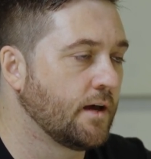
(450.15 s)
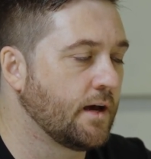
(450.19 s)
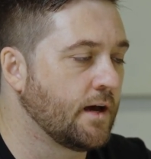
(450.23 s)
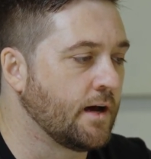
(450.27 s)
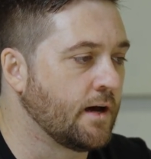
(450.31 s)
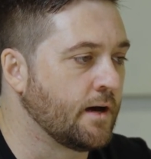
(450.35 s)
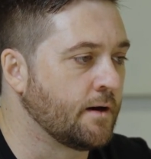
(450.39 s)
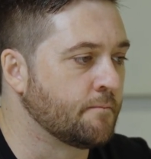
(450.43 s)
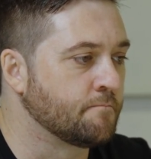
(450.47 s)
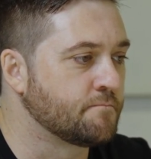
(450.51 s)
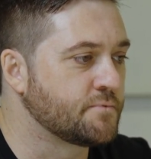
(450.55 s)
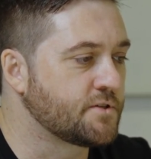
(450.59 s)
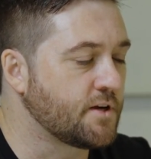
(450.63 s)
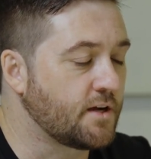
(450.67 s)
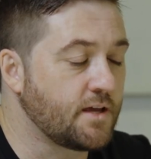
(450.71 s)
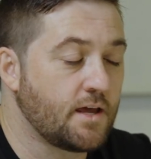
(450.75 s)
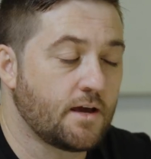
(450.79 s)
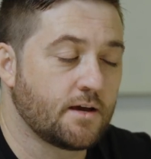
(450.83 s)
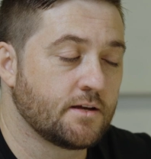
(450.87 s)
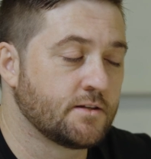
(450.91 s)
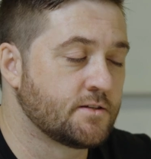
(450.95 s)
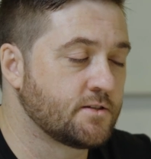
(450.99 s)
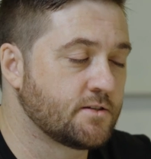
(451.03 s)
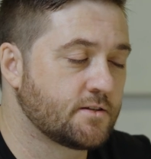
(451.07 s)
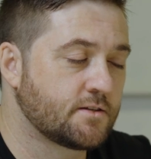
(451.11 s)
So yeah,
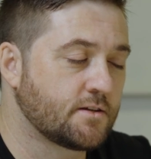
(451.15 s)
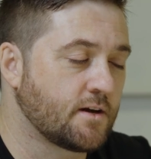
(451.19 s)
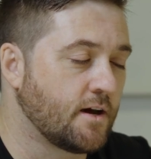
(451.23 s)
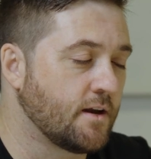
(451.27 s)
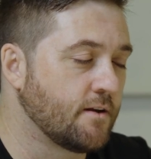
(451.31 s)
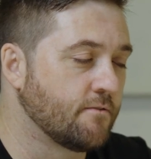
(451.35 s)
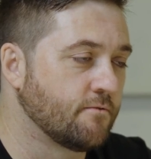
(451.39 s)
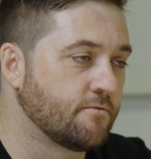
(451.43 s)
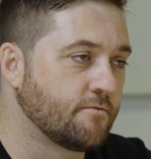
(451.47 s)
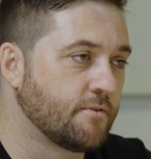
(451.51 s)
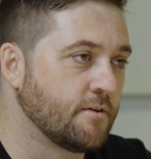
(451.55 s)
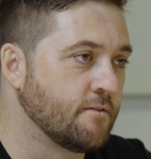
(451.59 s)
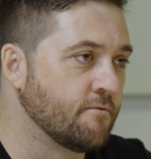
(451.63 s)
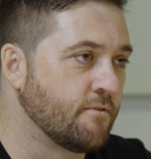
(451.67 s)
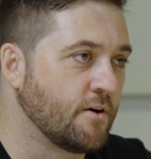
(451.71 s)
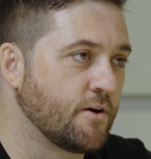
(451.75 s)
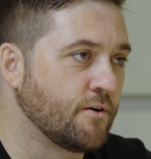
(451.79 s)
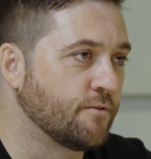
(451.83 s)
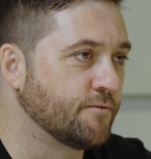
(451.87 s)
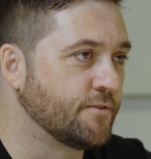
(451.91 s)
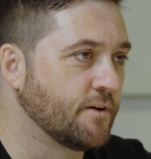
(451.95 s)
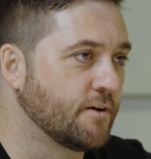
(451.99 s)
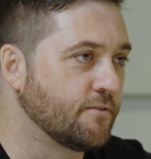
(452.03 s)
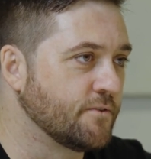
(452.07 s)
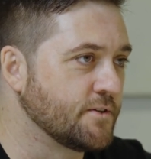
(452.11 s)
it's kind of
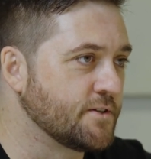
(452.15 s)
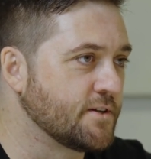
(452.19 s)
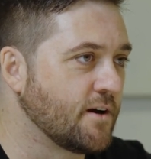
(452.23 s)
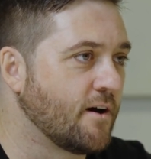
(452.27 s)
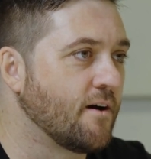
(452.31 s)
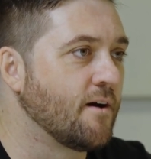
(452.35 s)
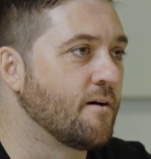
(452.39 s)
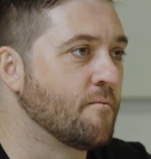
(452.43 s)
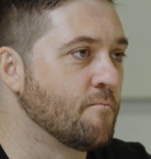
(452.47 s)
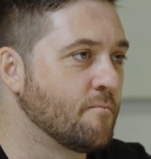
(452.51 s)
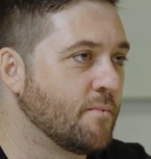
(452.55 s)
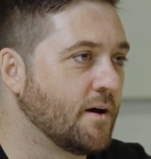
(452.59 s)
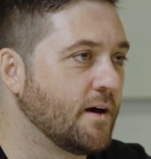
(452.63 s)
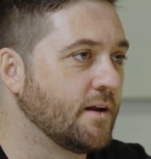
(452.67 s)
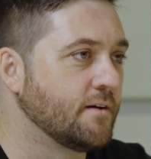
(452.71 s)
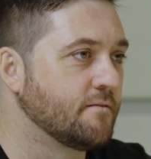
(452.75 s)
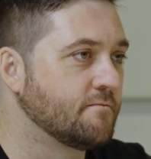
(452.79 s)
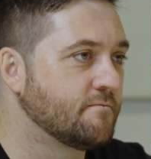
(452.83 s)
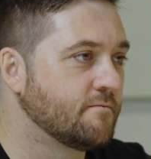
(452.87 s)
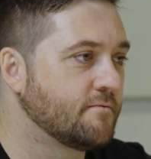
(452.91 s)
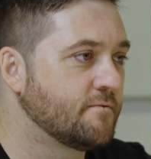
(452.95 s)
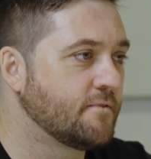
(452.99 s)
evolved over time, but